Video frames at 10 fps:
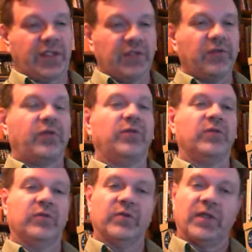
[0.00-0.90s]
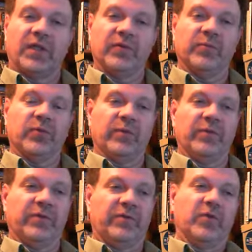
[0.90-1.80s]
into the
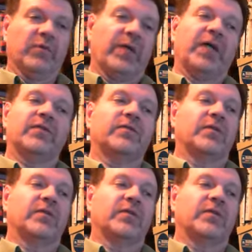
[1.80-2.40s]
appropriate format.